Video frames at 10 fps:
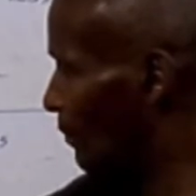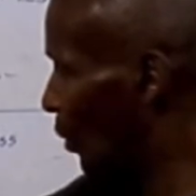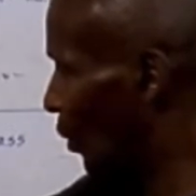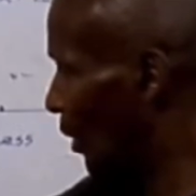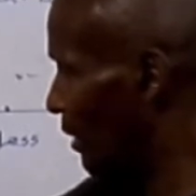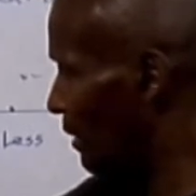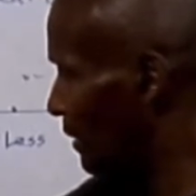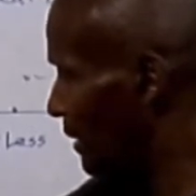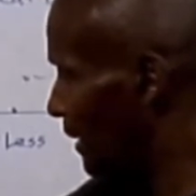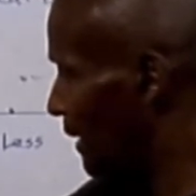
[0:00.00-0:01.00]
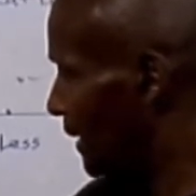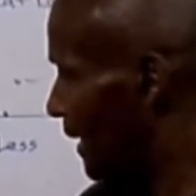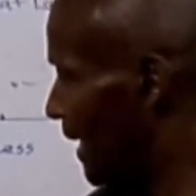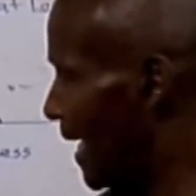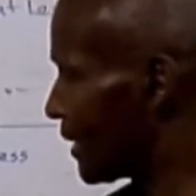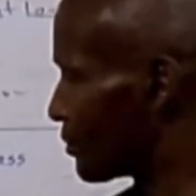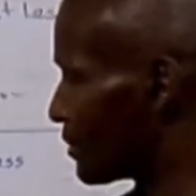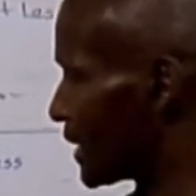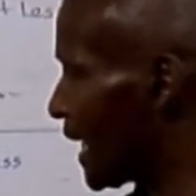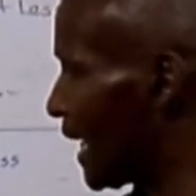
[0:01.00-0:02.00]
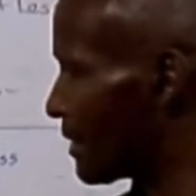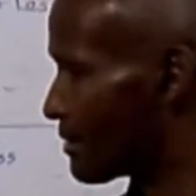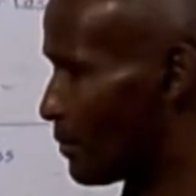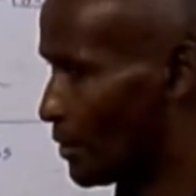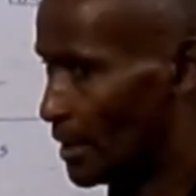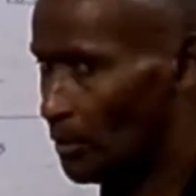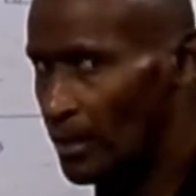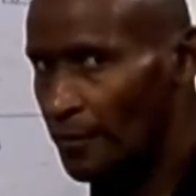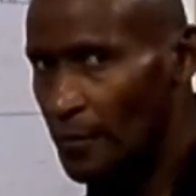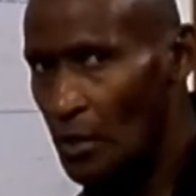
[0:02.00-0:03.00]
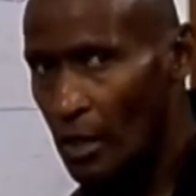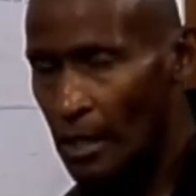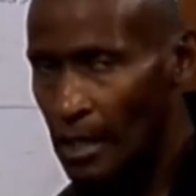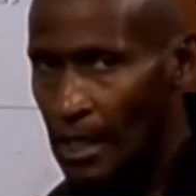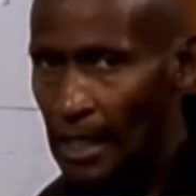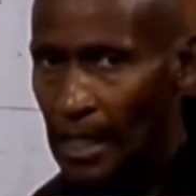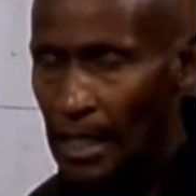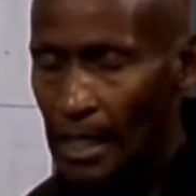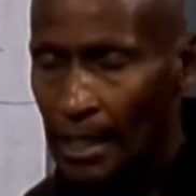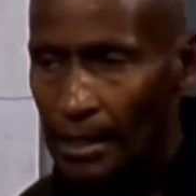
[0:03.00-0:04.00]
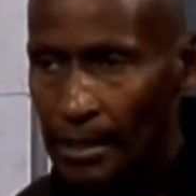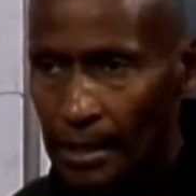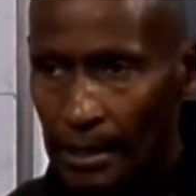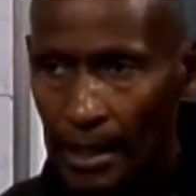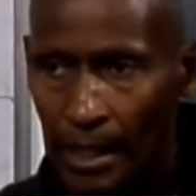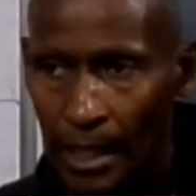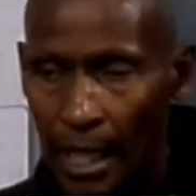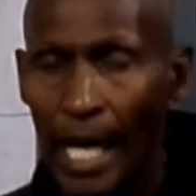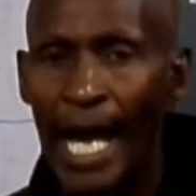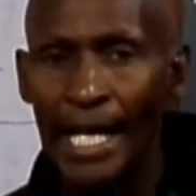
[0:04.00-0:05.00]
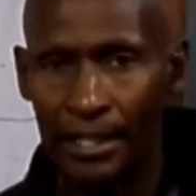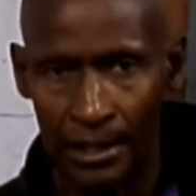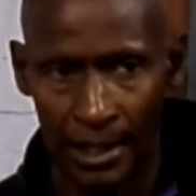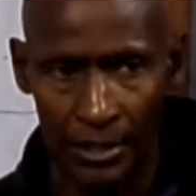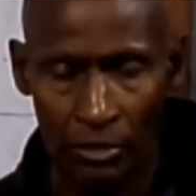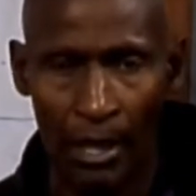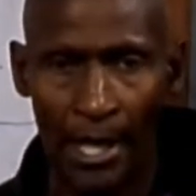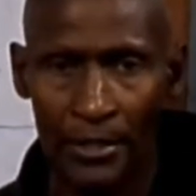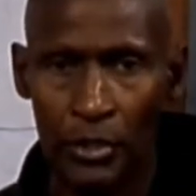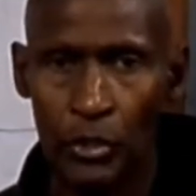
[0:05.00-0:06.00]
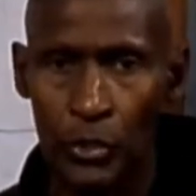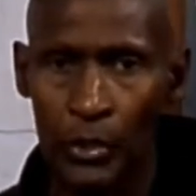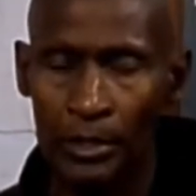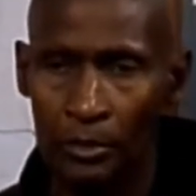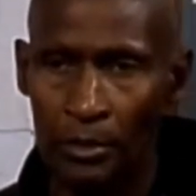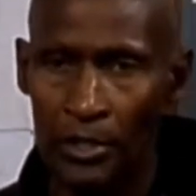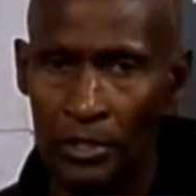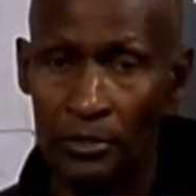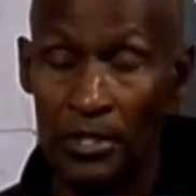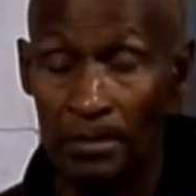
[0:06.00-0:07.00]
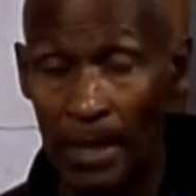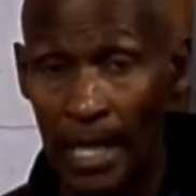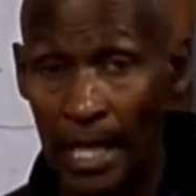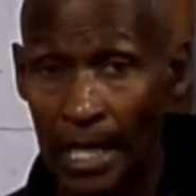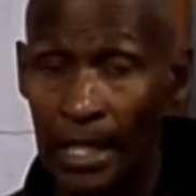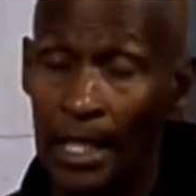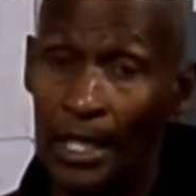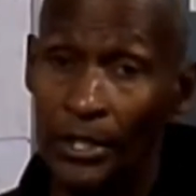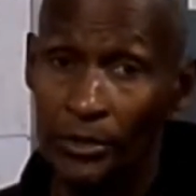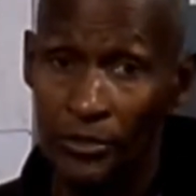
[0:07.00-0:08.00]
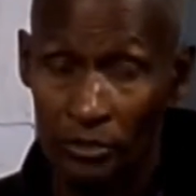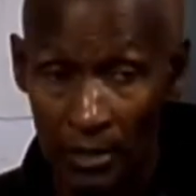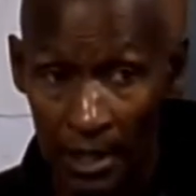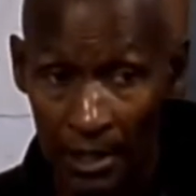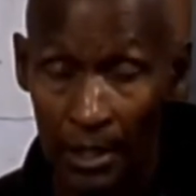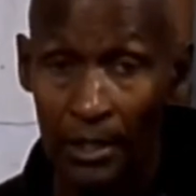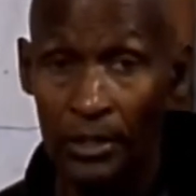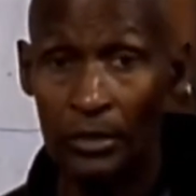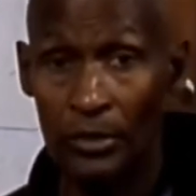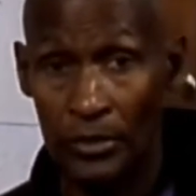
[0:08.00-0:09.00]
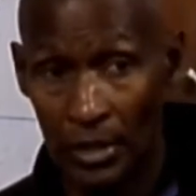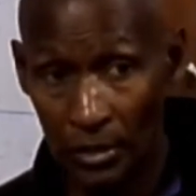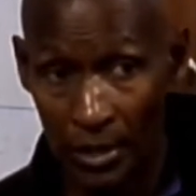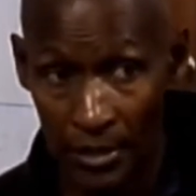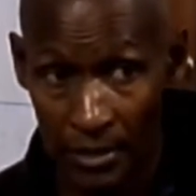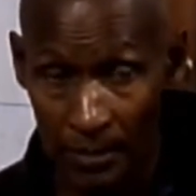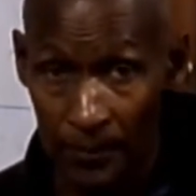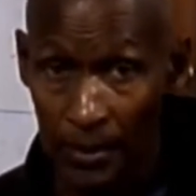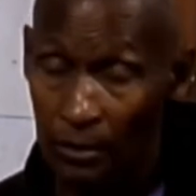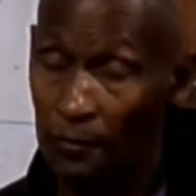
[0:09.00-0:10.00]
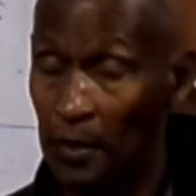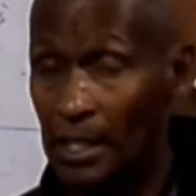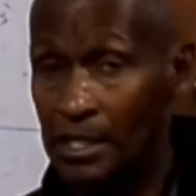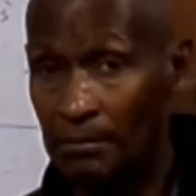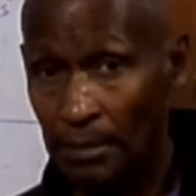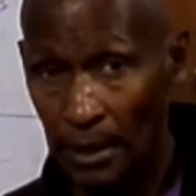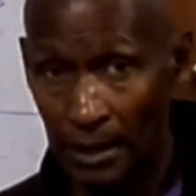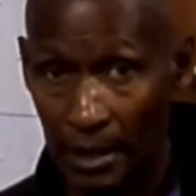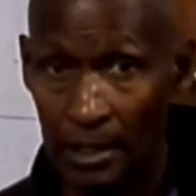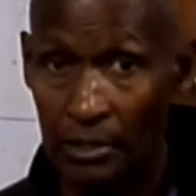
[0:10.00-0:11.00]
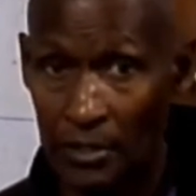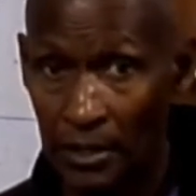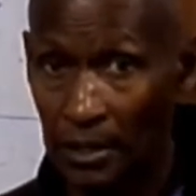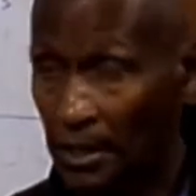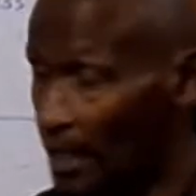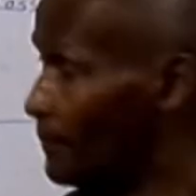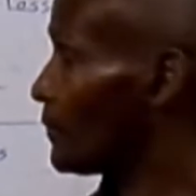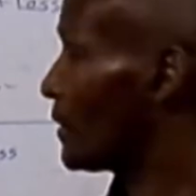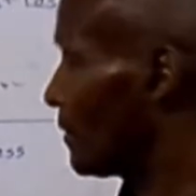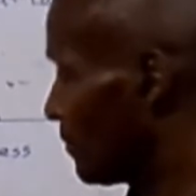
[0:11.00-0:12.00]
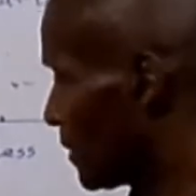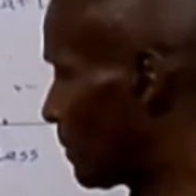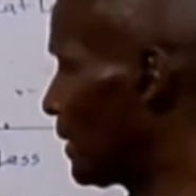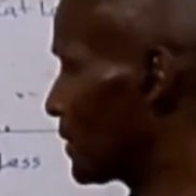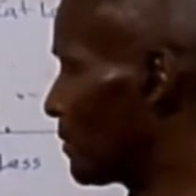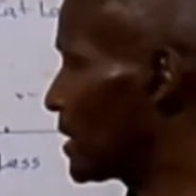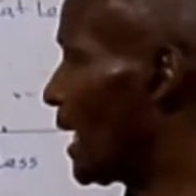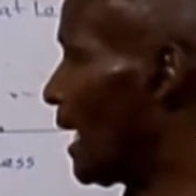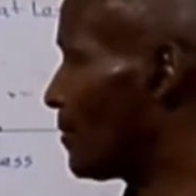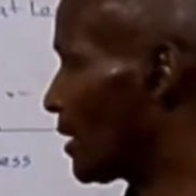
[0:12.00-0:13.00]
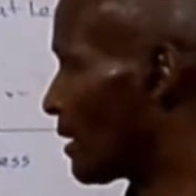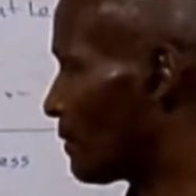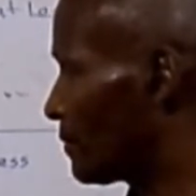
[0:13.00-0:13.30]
more, exercise more. Now, what if you're an athlete trying to increase your speed, your strength, your endurance, your flexibility, your agility? Spend some time here,